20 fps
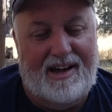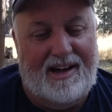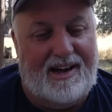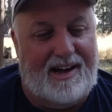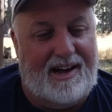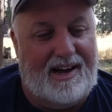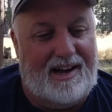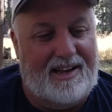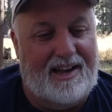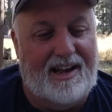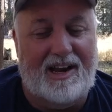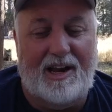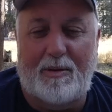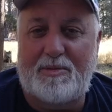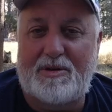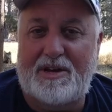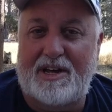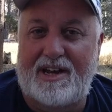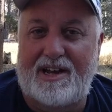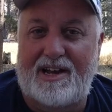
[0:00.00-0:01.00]
A little
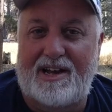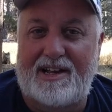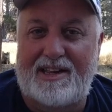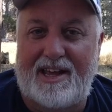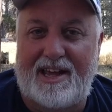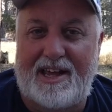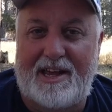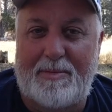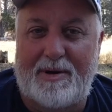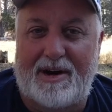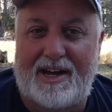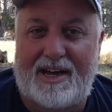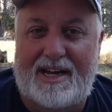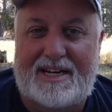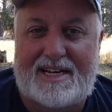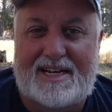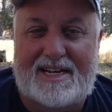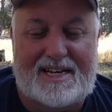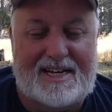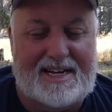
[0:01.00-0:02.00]
update on the
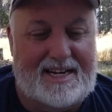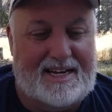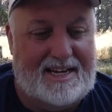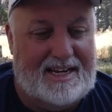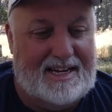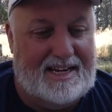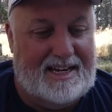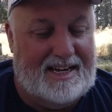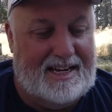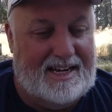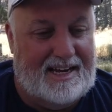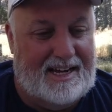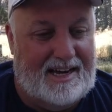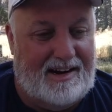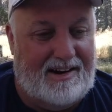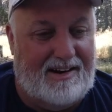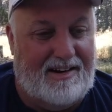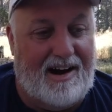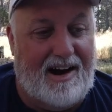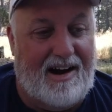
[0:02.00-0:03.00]
e-bikes,
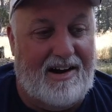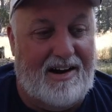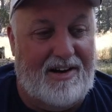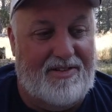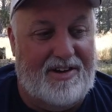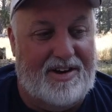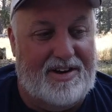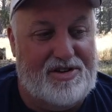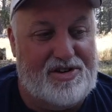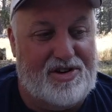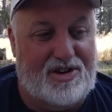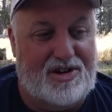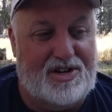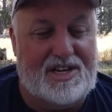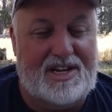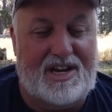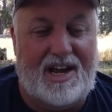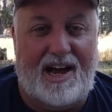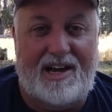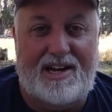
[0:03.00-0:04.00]
or our
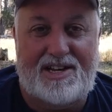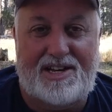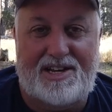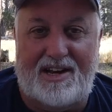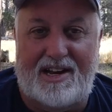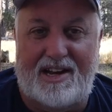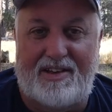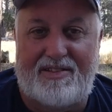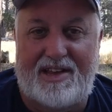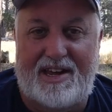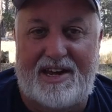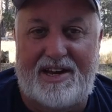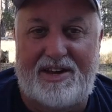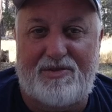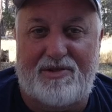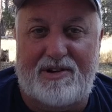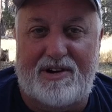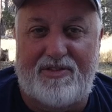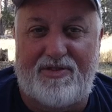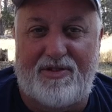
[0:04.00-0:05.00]
adventures. I still have the
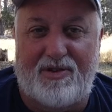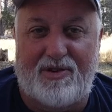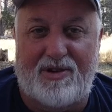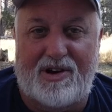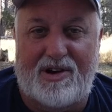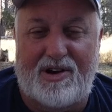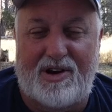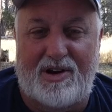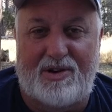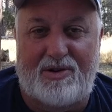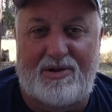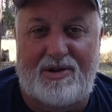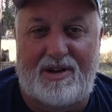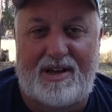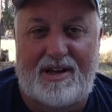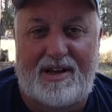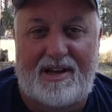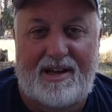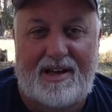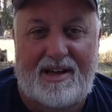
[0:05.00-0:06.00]
E24 code.
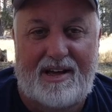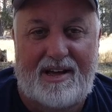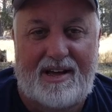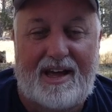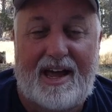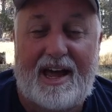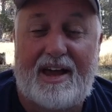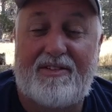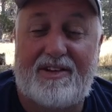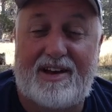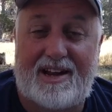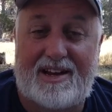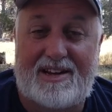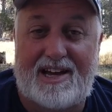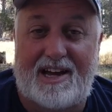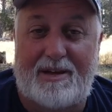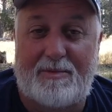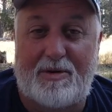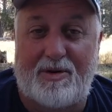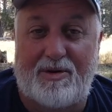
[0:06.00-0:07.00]
Haven't had
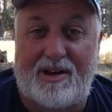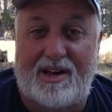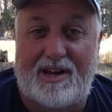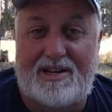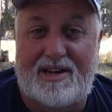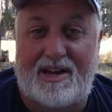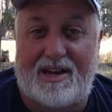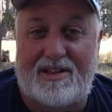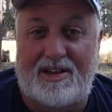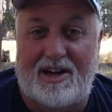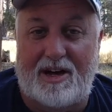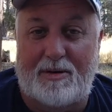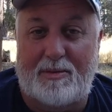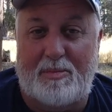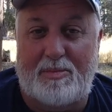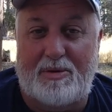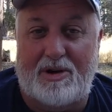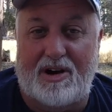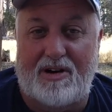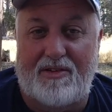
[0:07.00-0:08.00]
time to really take the hub
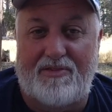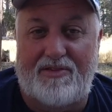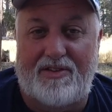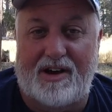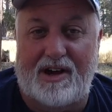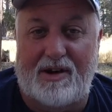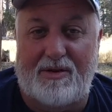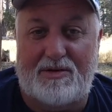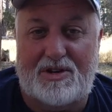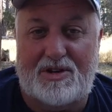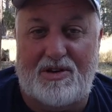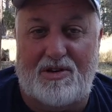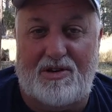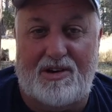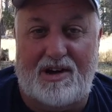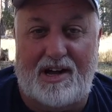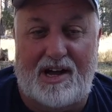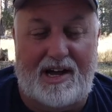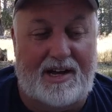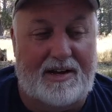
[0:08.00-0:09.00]
apart and figure out what's
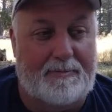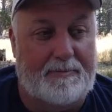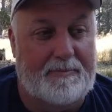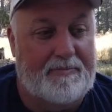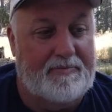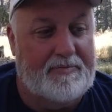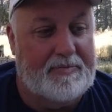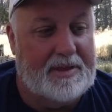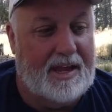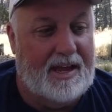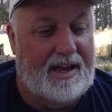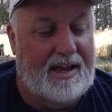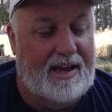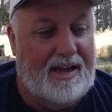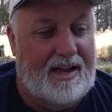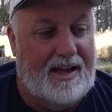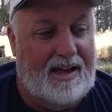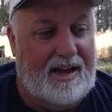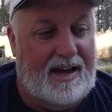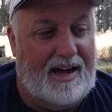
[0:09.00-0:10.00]
going on.
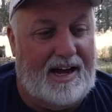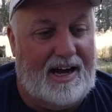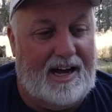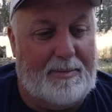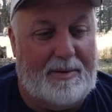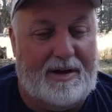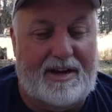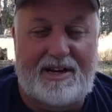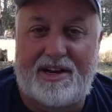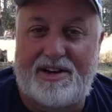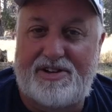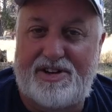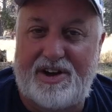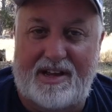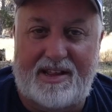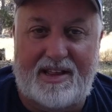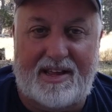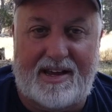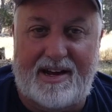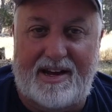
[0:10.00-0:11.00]
I did
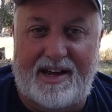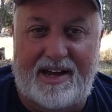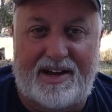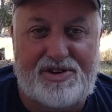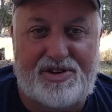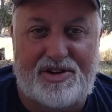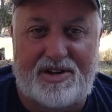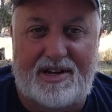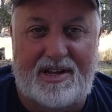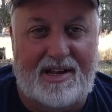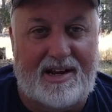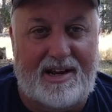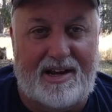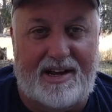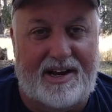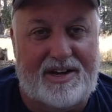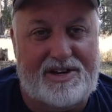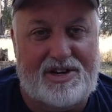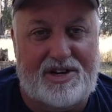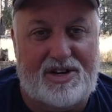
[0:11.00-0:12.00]
check the connection. The
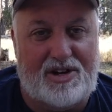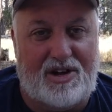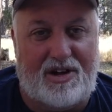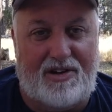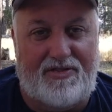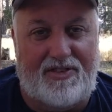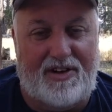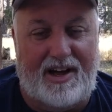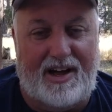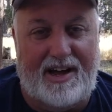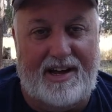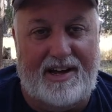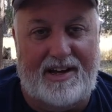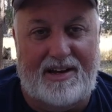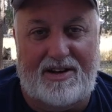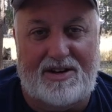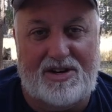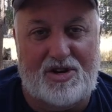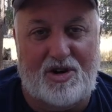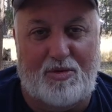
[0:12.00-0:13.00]
connection's all fine.
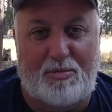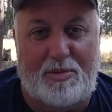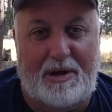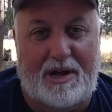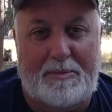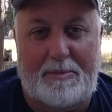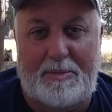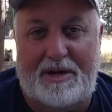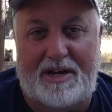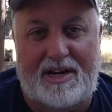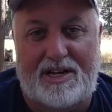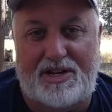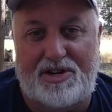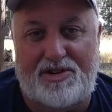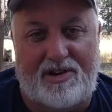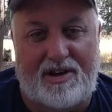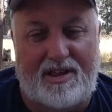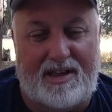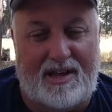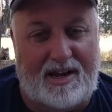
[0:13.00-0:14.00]
There's no bent pins
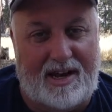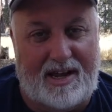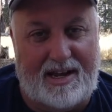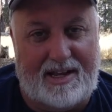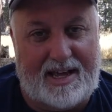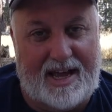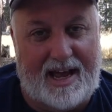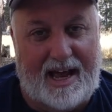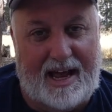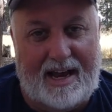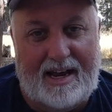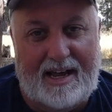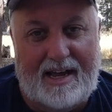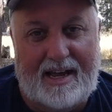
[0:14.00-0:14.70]
or anything like that.